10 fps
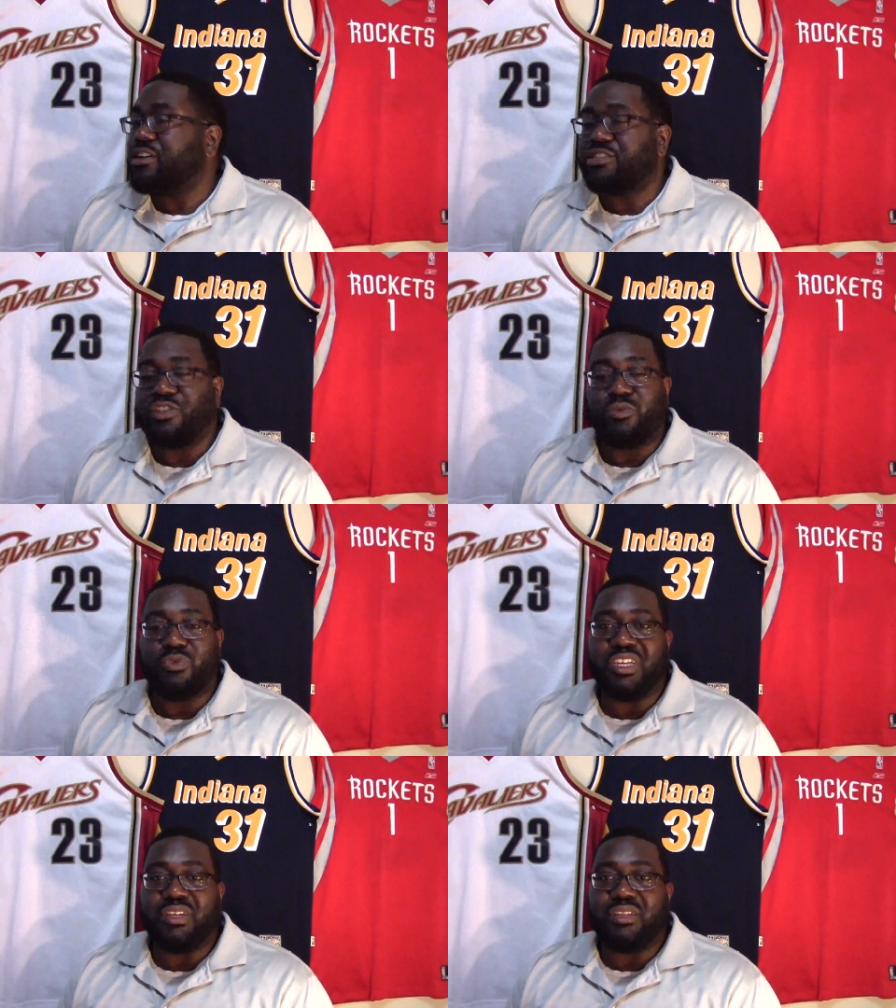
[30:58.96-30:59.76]
tune
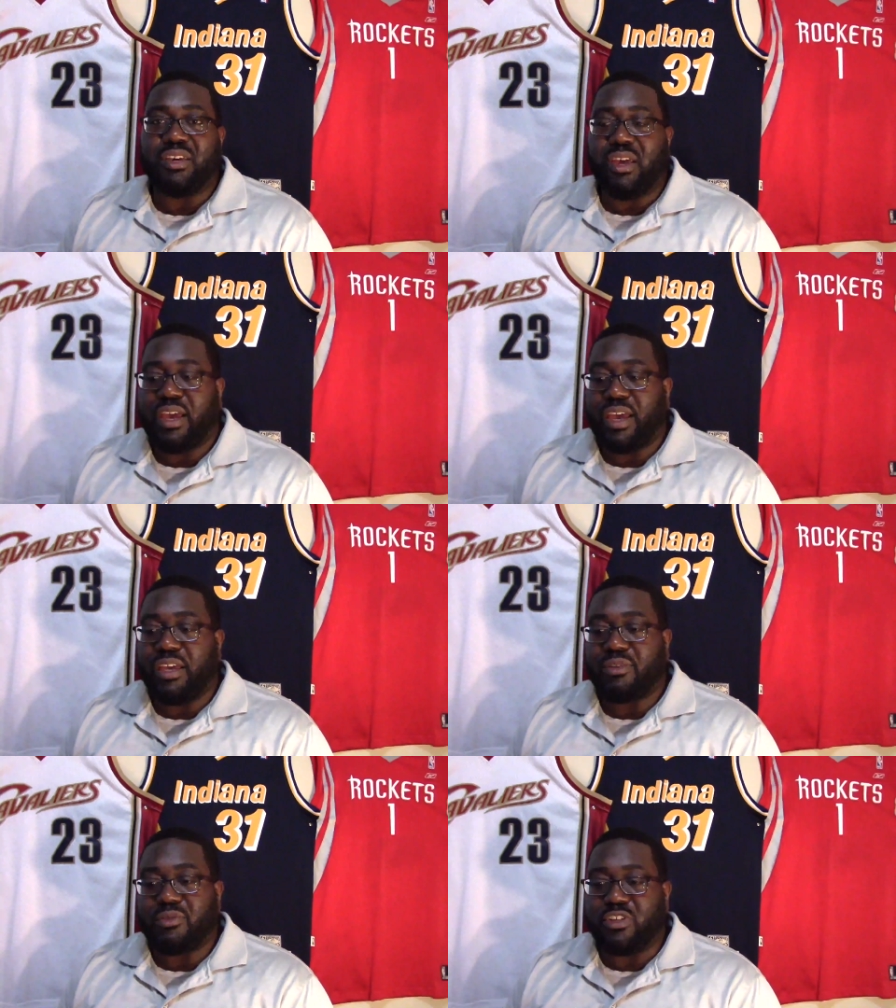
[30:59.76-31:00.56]
in,
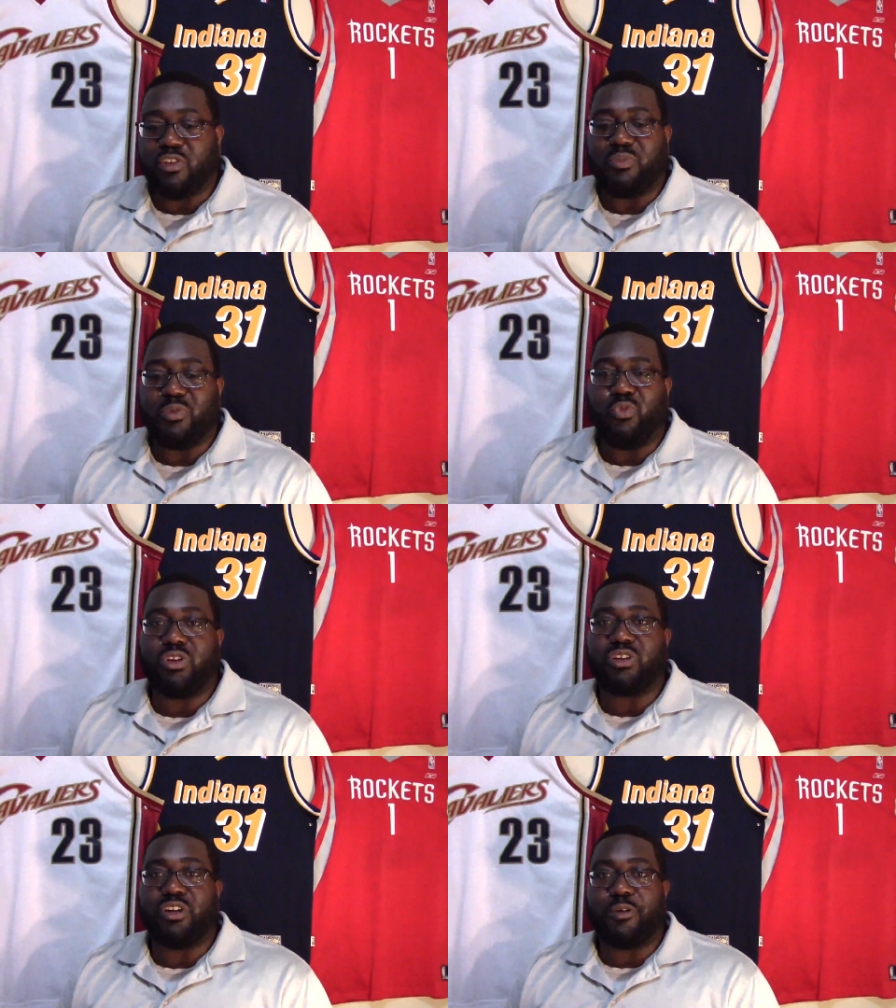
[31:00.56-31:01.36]
and there will be more
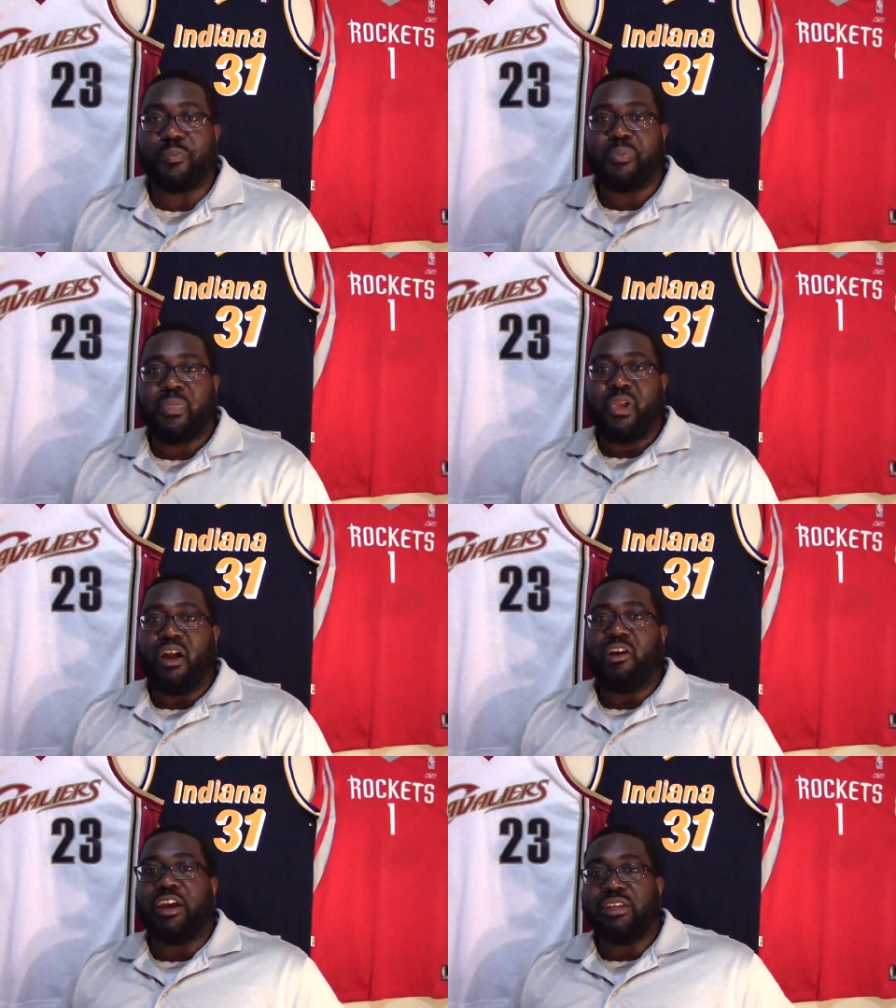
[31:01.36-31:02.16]
to come.
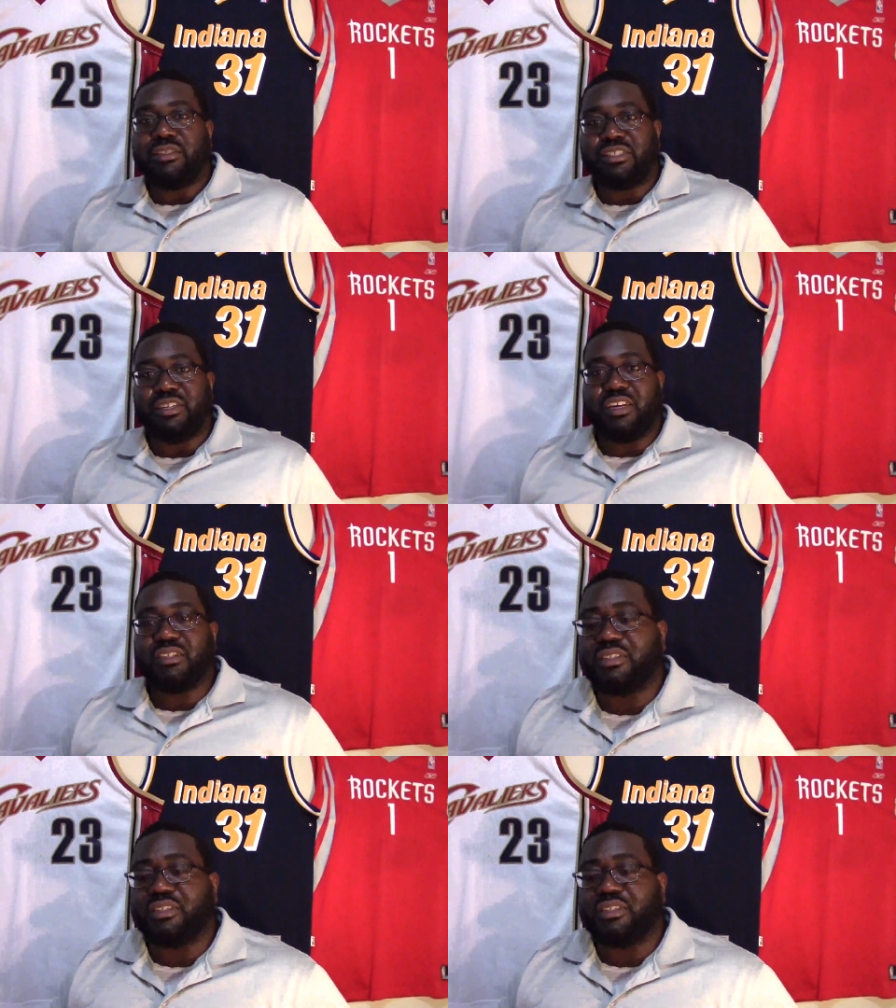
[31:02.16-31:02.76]
All right, see you next